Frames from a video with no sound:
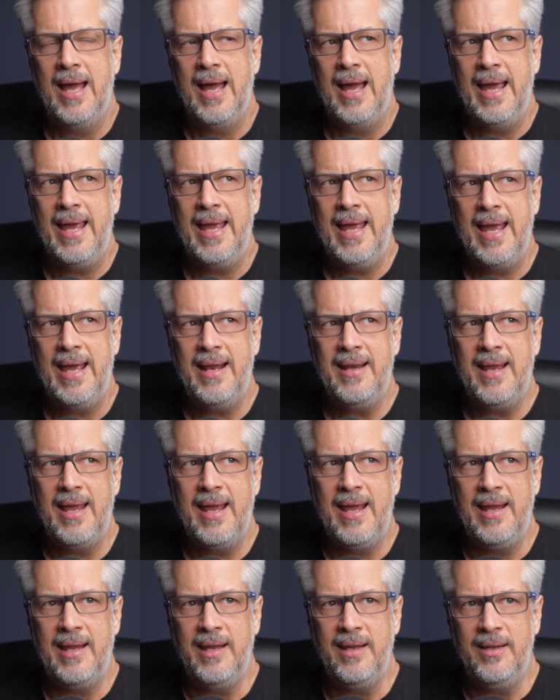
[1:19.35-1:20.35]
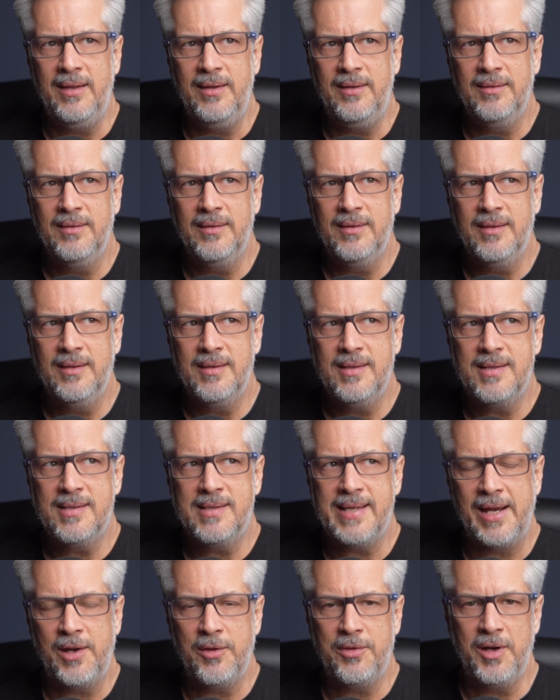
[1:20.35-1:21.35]
I had a
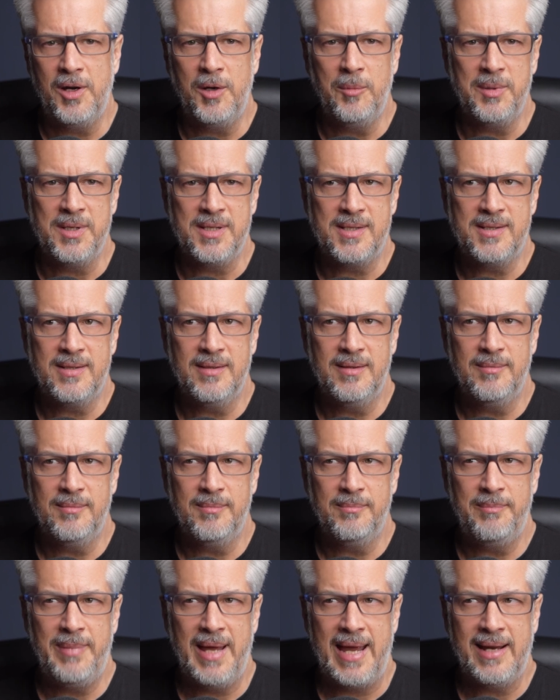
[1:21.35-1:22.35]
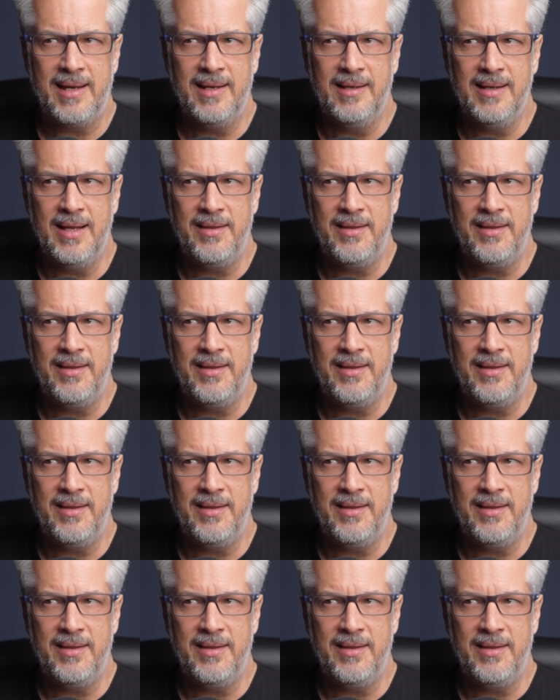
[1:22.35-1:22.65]
psychotherapist back in,